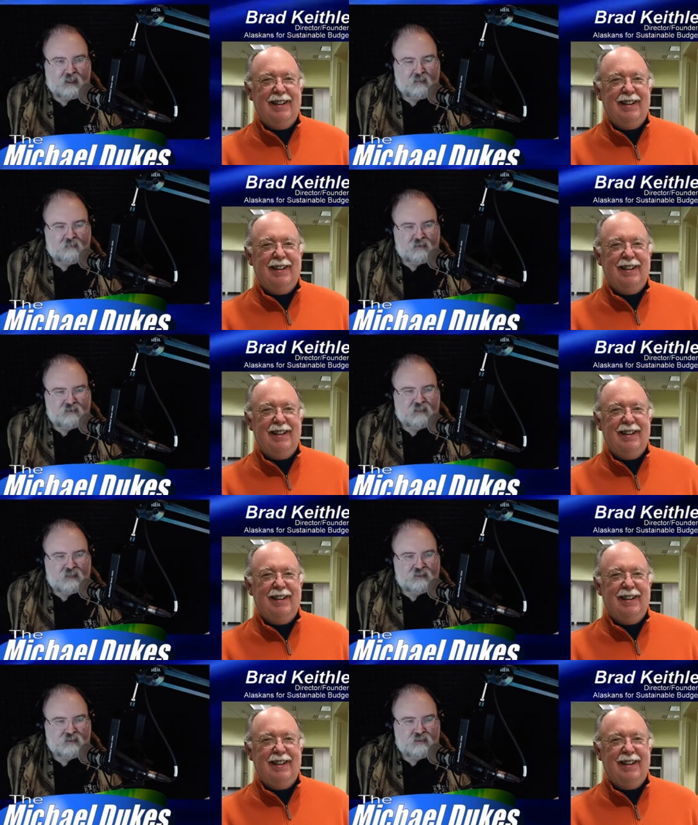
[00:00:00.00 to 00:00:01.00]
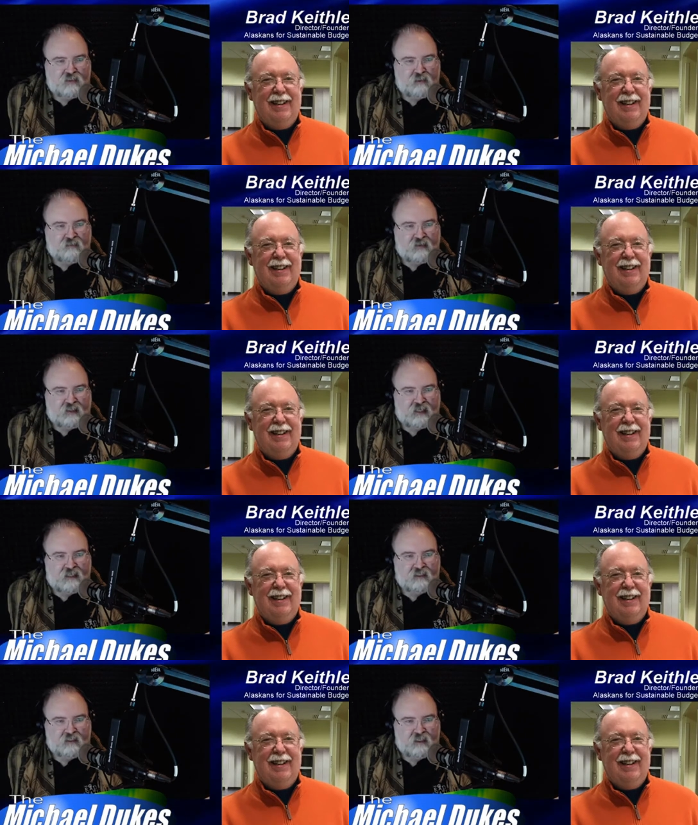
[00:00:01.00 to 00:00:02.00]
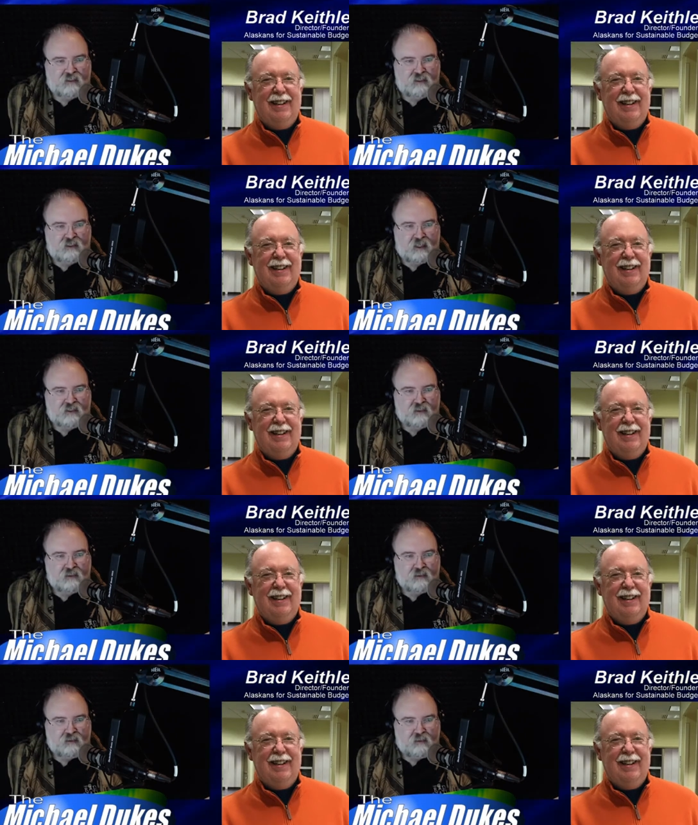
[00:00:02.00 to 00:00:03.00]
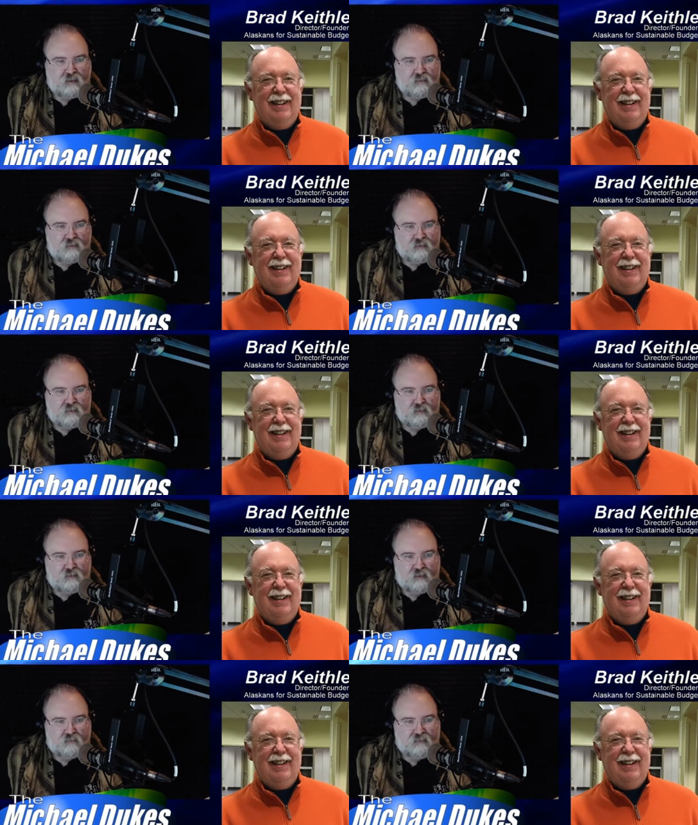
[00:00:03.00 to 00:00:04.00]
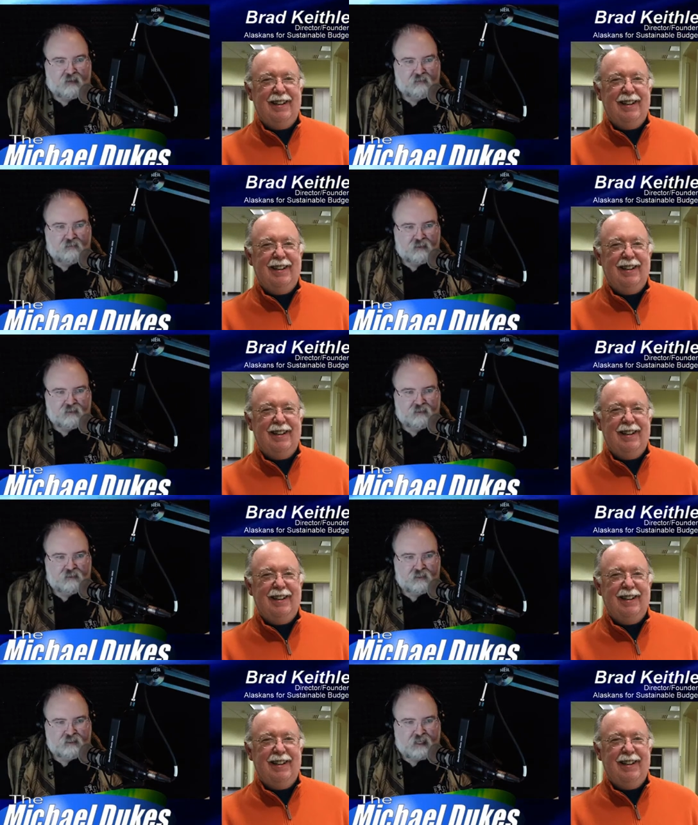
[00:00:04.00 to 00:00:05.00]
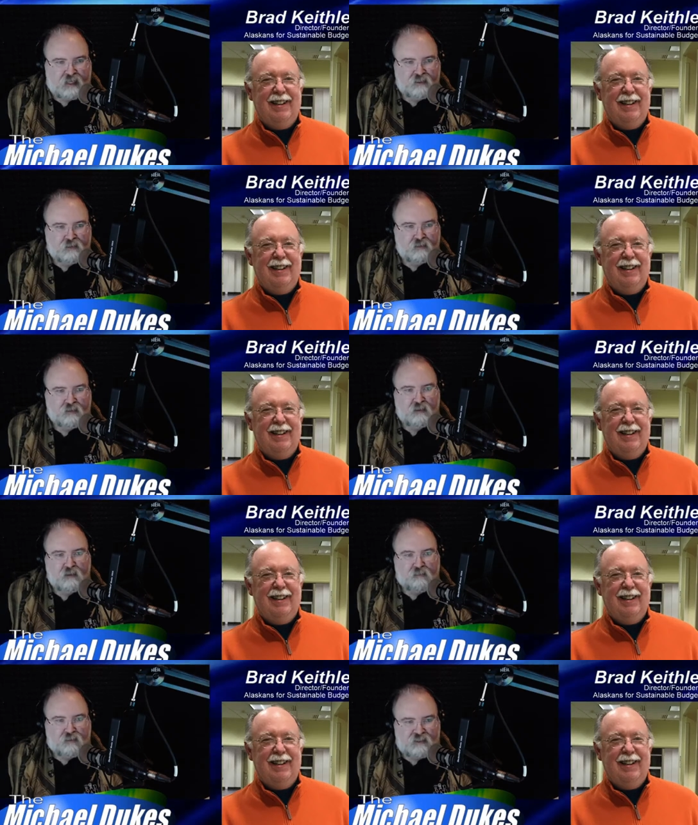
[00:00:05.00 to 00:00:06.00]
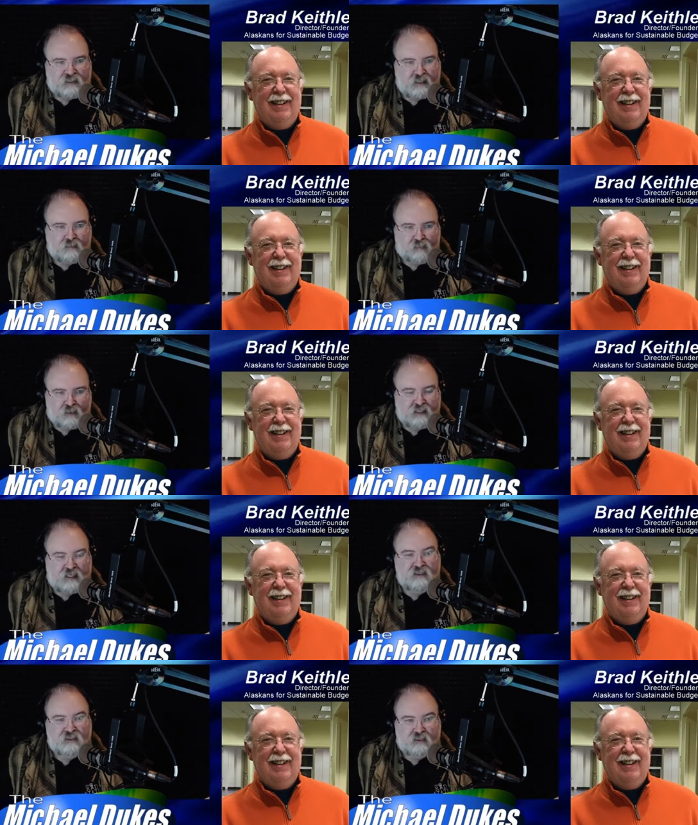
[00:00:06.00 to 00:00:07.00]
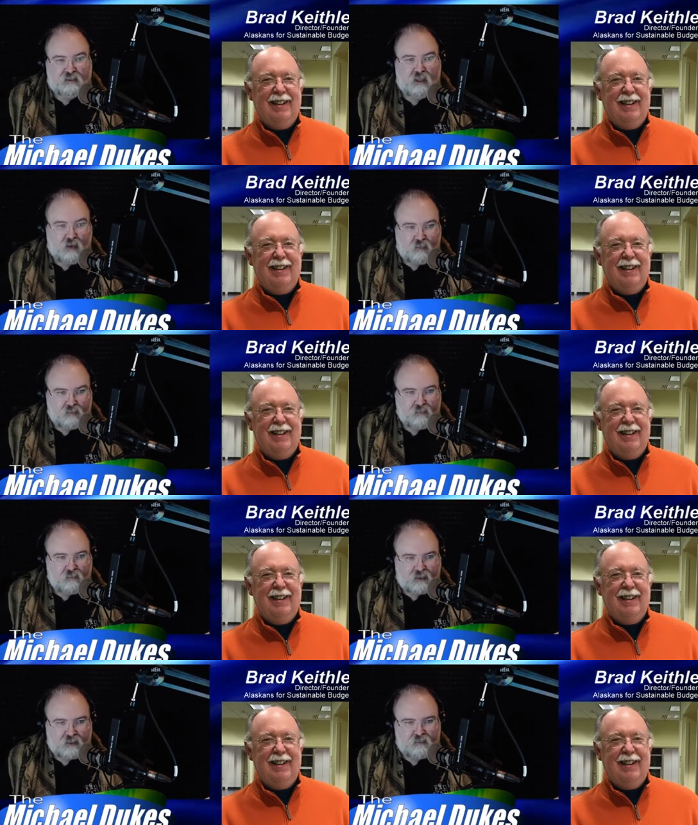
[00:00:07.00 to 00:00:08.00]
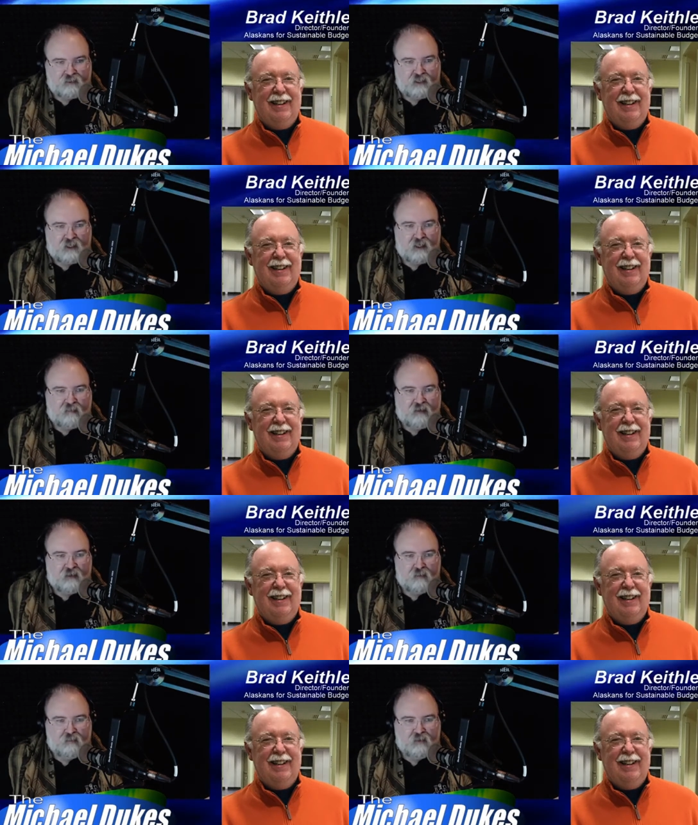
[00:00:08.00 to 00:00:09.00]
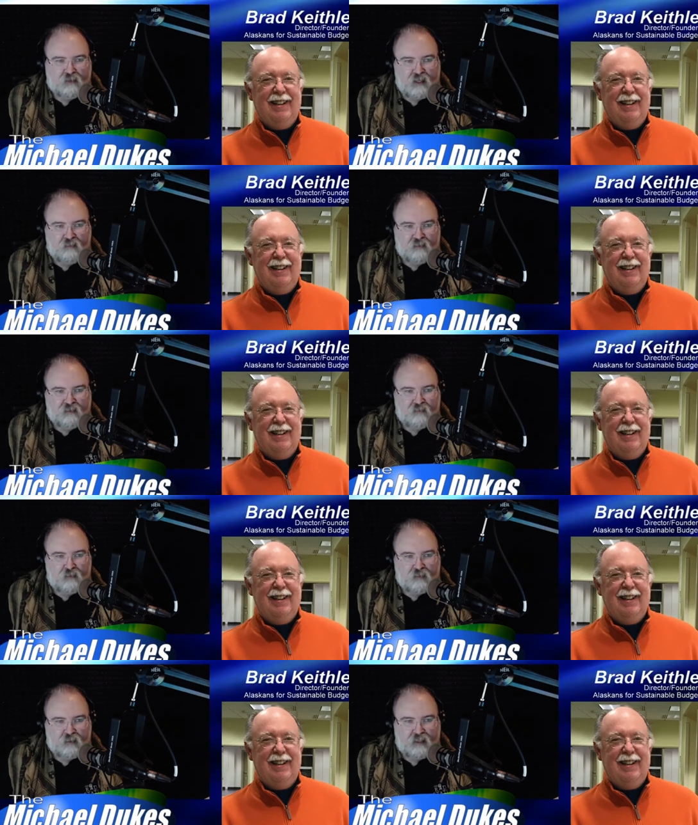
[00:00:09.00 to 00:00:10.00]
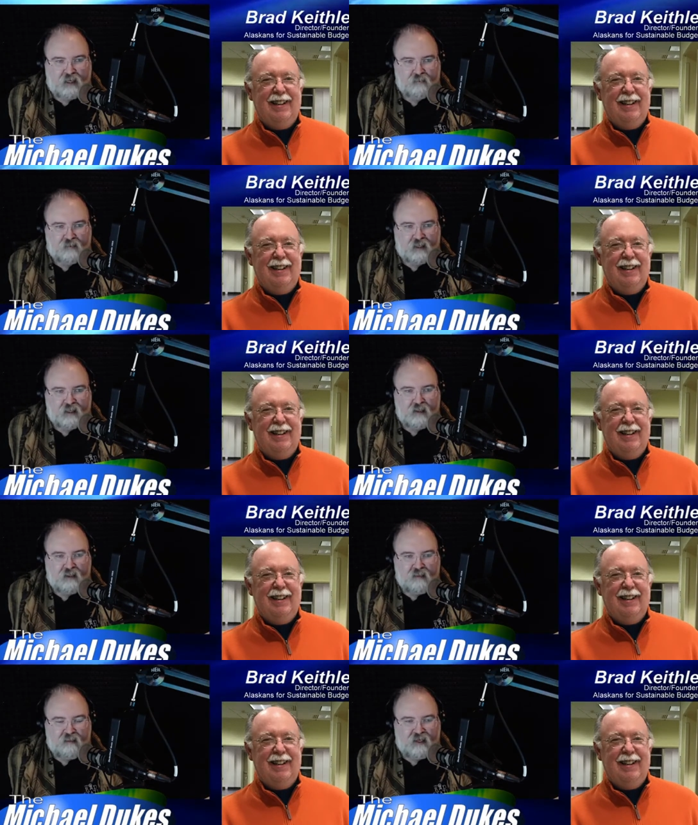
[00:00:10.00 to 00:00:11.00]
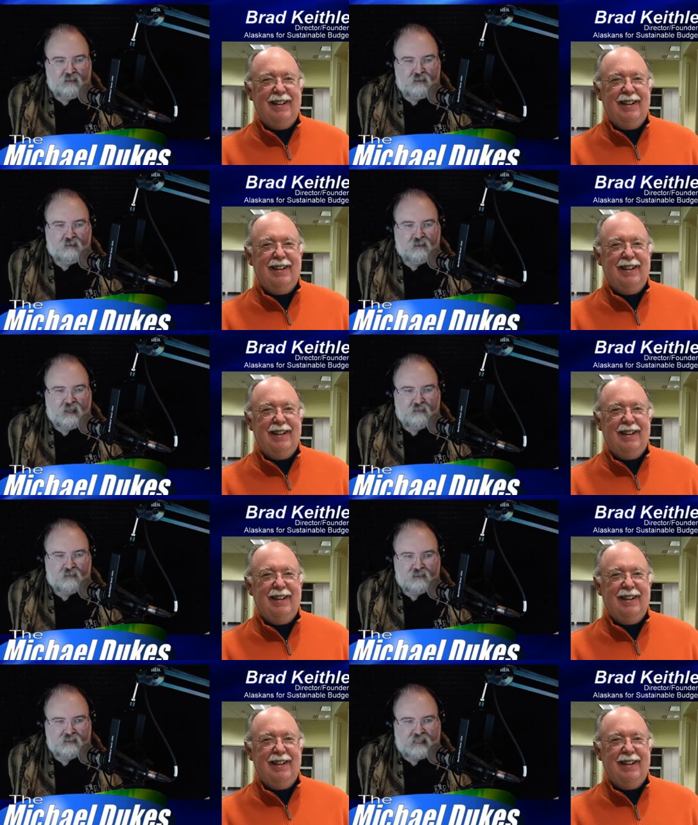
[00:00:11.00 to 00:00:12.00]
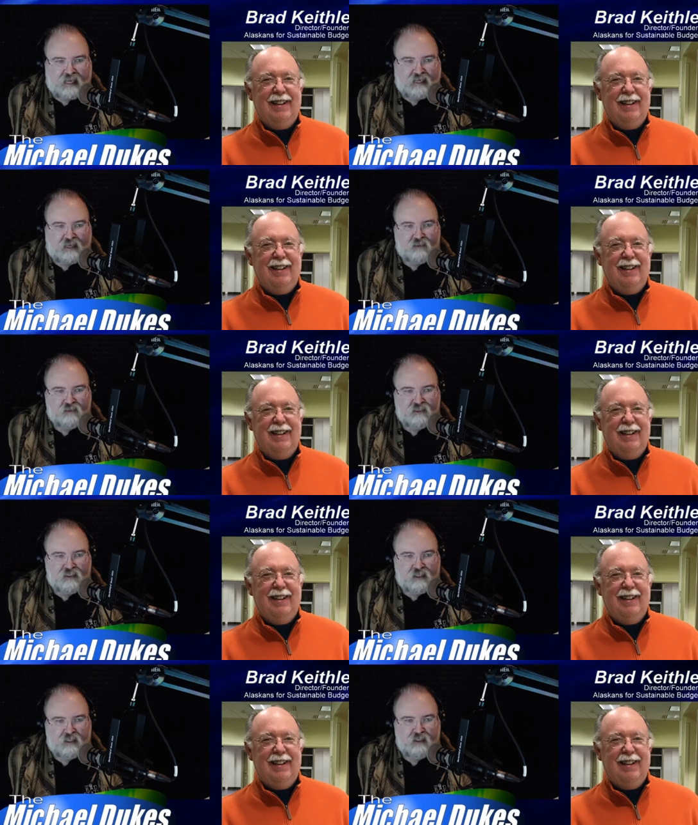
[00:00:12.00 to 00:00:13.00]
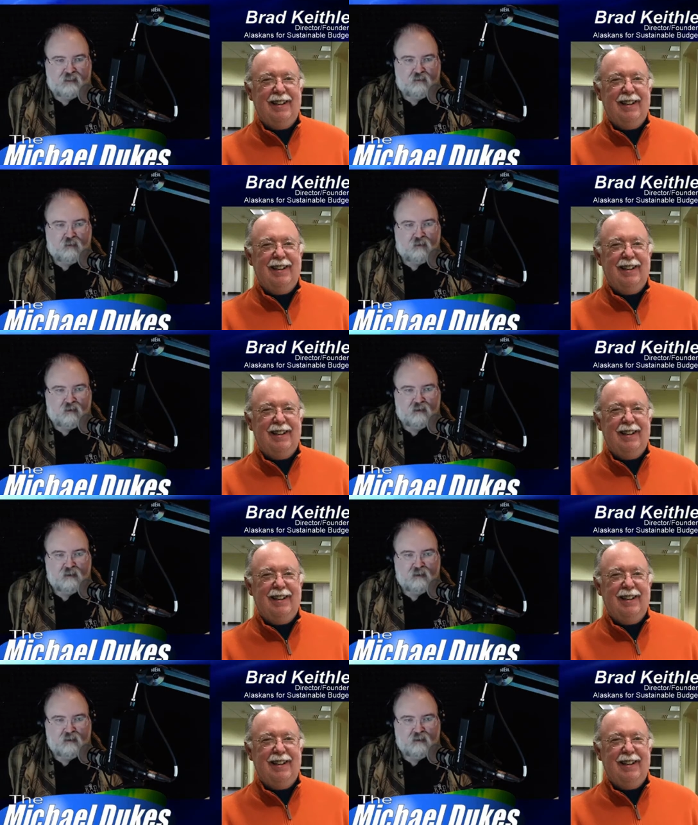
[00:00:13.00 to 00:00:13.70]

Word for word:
Speaker 1: Bill says, so if the Alaska legislature, who don't follow the existing statute, pretends it's a loan, because you were talking about you'd be okay with if we pulled it out and printed, then you're okay with it. Is that how you're seeing it? Or